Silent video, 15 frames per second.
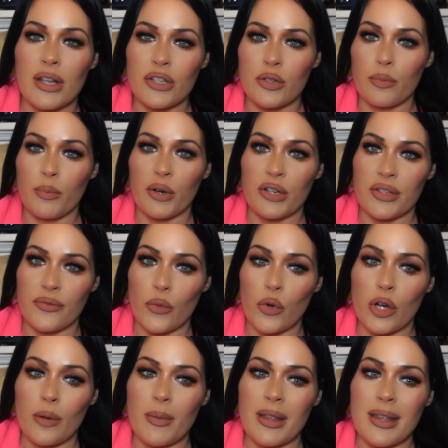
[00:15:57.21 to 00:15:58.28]
on Purse
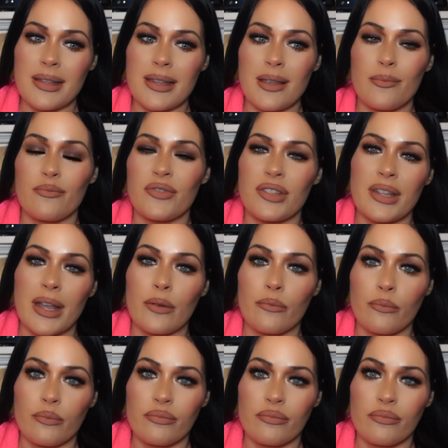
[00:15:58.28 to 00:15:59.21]
Forum, and then they, like,